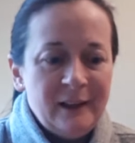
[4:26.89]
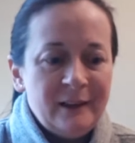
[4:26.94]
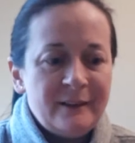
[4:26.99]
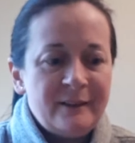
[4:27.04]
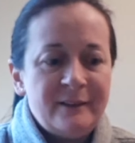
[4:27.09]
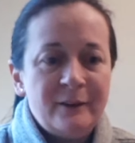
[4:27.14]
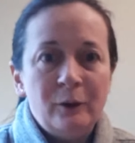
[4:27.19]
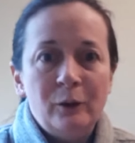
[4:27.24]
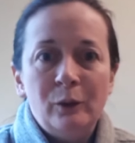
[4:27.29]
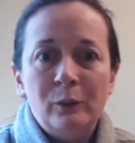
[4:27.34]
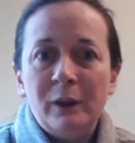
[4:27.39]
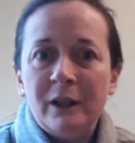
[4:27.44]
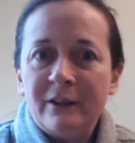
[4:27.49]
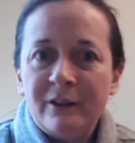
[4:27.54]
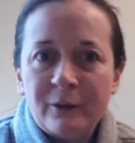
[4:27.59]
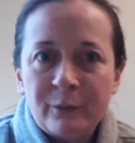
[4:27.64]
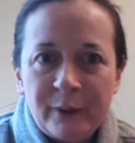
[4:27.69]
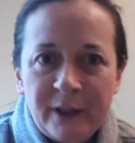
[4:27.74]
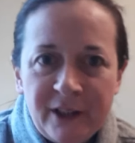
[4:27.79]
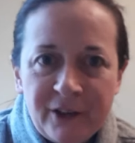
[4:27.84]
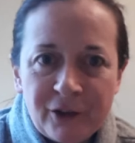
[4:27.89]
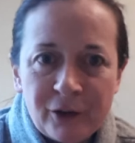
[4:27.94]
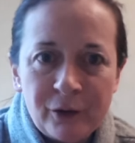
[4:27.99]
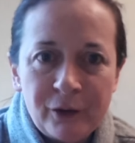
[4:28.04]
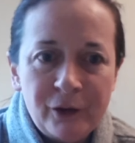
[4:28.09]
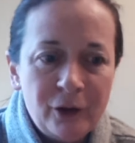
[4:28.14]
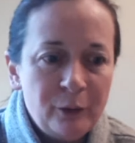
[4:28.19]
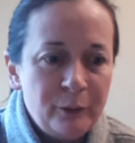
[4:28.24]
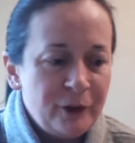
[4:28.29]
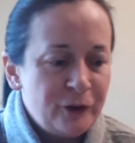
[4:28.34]
So what did we do?
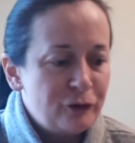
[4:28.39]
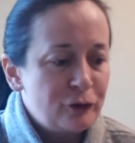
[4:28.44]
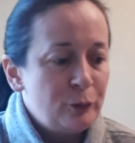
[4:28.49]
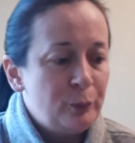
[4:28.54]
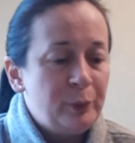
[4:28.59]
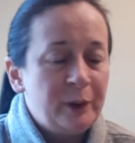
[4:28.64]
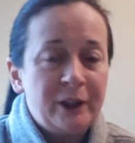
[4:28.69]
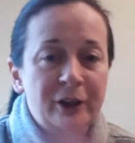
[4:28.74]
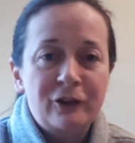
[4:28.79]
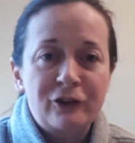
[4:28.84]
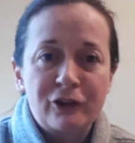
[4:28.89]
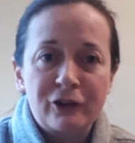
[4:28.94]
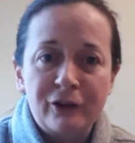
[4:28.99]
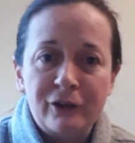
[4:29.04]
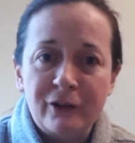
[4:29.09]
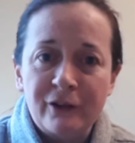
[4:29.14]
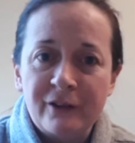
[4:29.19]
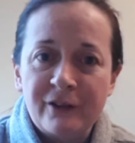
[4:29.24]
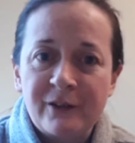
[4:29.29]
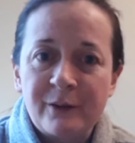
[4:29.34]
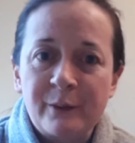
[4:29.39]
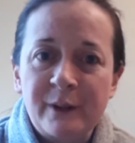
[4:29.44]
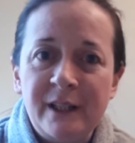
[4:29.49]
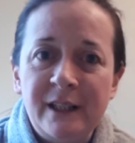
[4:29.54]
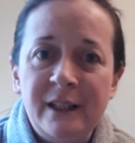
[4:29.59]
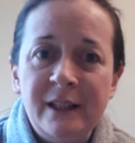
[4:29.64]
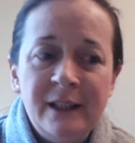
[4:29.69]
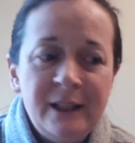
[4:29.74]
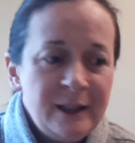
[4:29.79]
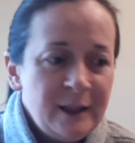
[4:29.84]
You know, we drew pictures,
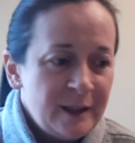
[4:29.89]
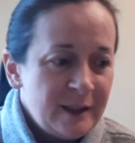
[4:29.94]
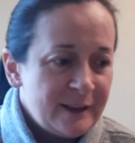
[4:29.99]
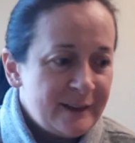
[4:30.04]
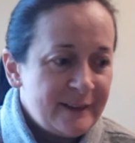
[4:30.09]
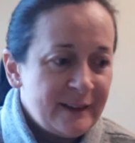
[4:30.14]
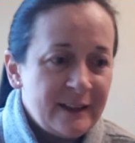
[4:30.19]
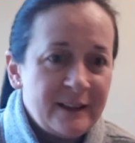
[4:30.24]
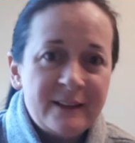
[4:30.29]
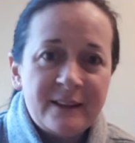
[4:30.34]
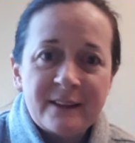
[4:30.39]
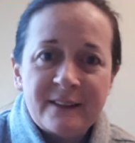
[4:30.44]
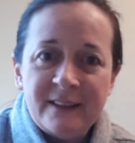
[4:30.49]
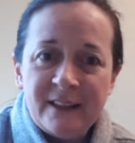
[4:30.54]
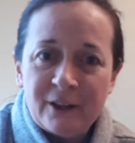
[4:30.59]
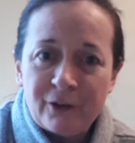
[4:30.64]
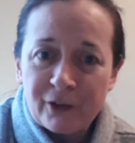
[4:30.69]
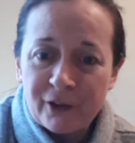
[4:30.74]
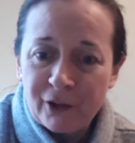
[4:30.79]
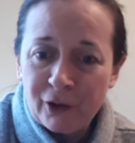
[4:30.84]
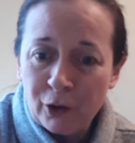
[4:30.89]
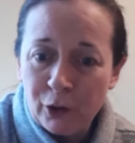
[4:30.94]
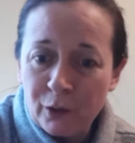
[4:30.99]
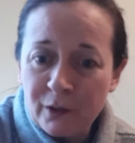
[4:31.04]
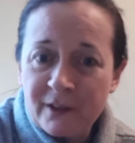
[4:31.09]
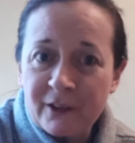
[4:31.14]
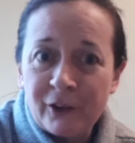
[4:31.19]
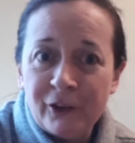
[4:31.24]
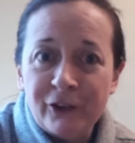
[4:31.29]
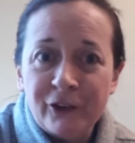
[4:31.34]
we sent secret
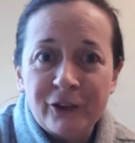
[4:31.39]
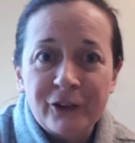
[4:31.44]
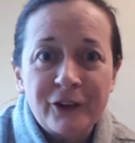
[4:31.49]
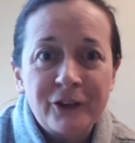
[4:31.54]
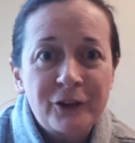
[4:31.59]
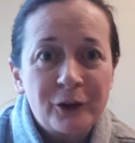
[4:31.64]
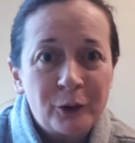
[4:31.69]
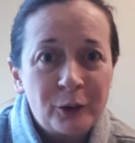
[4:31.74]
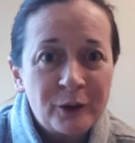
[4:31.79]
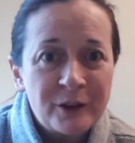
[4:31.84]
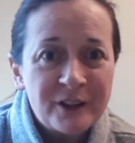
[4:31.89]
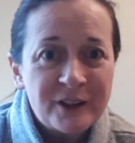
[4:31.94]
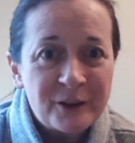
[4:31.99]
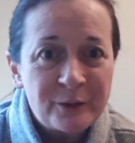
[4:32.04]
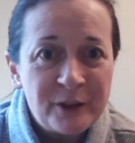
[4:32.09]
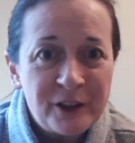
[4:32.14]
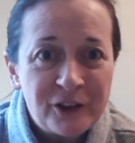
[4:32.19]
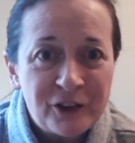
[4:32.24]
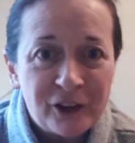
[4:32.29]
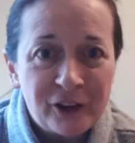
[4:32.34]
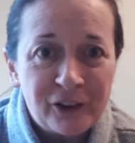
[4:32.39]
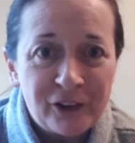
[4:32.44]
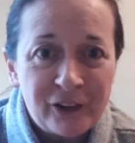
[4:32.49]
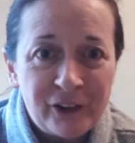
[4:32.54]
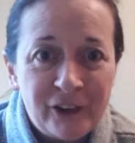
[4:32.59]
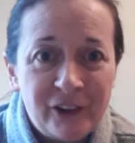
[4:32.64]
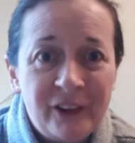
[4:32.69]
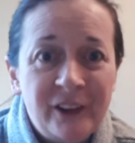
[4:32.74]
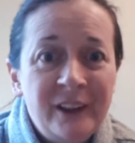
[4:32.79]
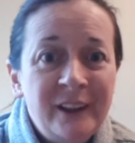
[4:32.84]
notes under the doors to each
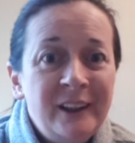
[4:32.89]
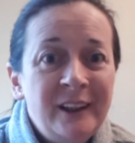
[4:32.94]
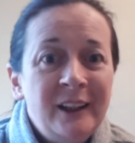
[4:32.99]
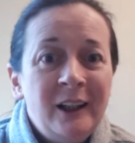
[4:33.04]
other,